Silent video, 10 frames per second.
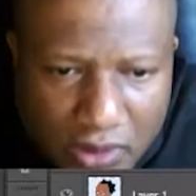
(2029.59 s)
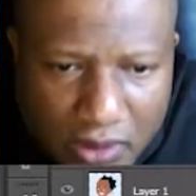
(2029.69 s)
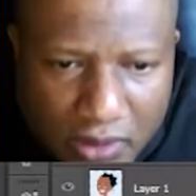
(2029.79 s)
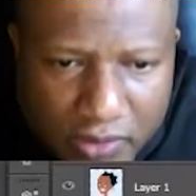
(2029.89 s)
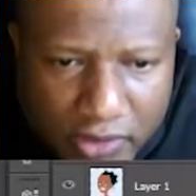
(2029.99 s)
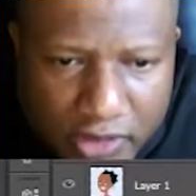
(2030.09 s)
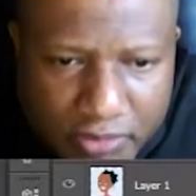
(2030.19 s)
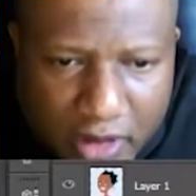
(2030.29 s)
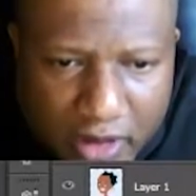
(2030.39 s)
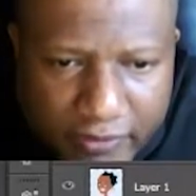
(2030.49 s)
this part
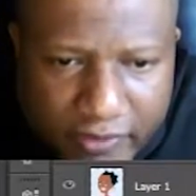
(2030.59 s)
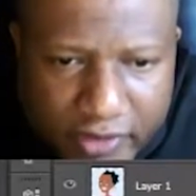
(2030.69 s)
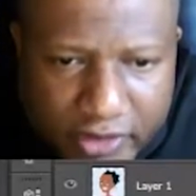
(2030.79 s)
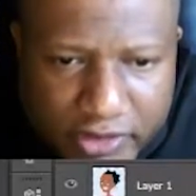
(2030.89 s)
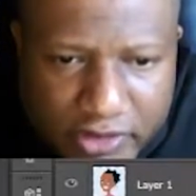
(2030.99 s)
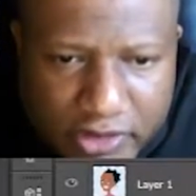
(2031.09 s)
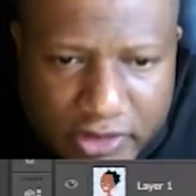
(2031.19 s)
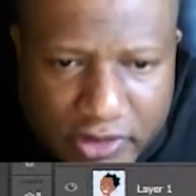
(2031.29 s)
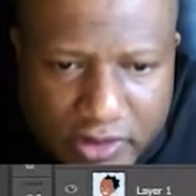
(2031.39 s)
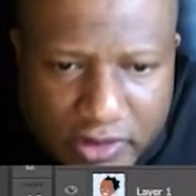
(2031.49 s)
first.
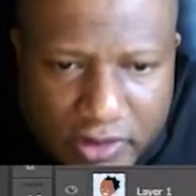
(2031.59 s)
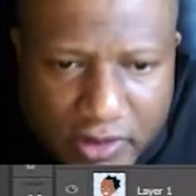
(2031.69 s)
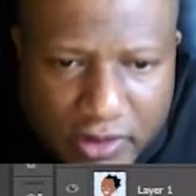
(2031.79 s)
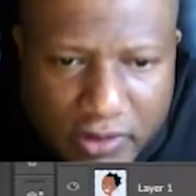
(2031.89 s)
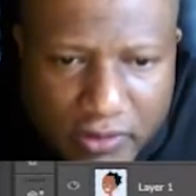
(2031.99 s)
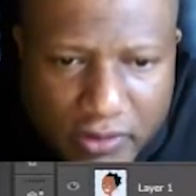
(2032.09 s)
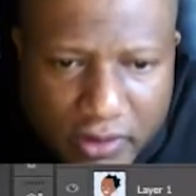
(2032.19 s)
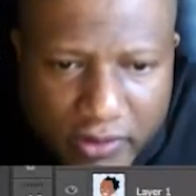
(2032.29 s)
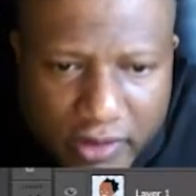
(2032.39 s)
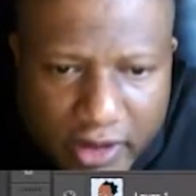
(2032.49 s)
Go
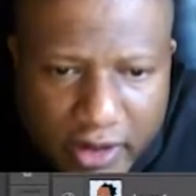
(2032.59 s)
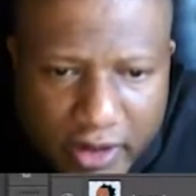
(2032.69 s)
there.